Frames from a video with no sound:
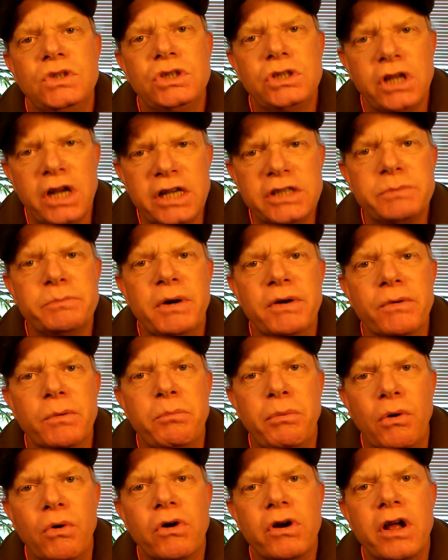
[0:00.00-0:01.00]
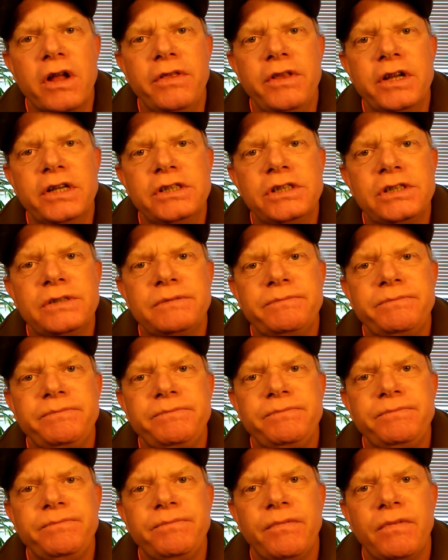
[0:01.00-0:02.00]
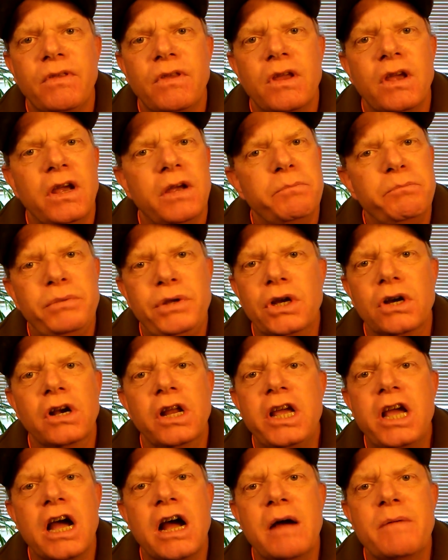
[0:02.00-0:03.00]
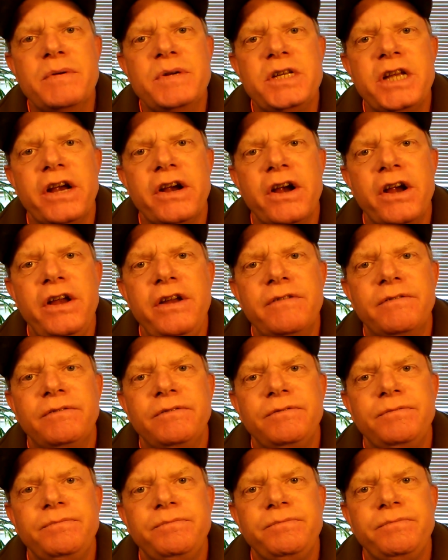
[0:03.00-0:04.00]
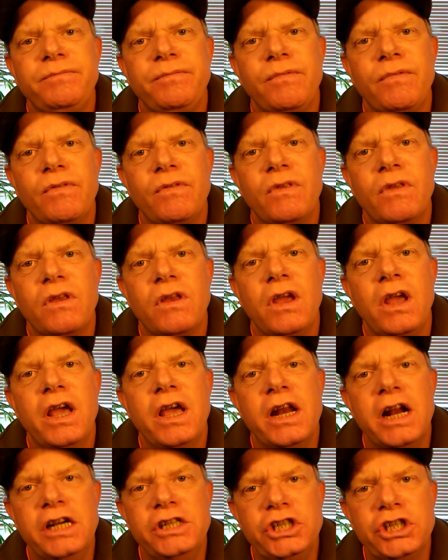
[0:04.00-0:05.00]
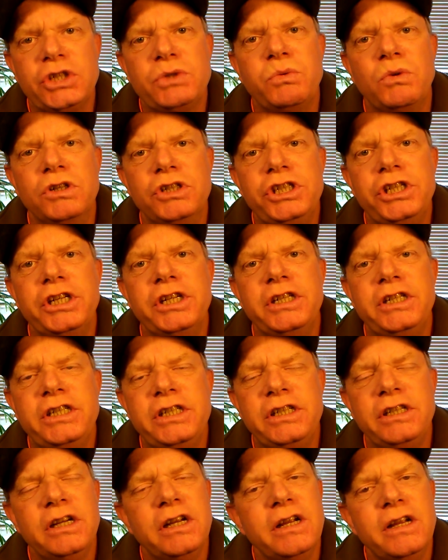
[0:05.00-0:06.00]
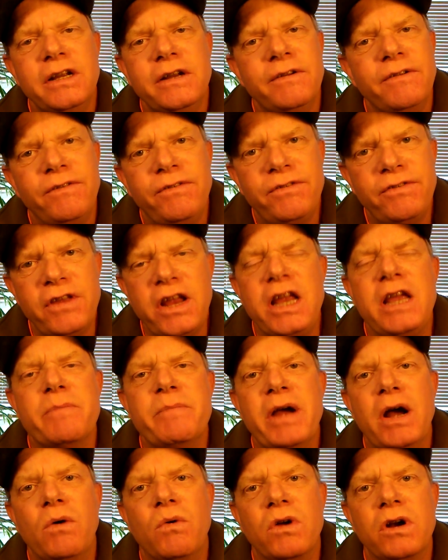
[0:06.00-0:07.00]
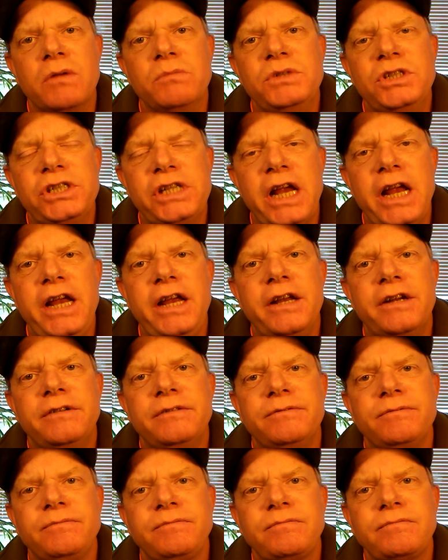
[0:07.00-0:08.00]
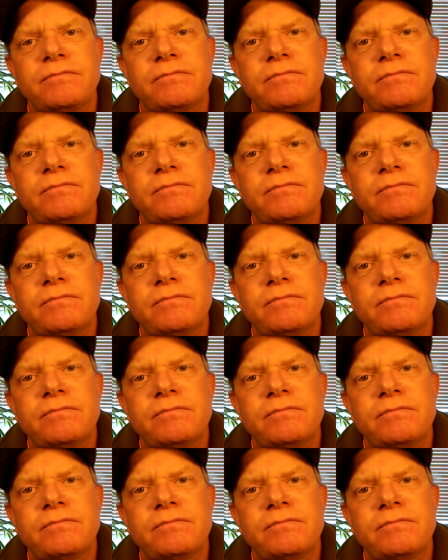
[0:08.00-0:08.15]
So that's my report on this, purely commentary. And I just want you to think about what I'm saying.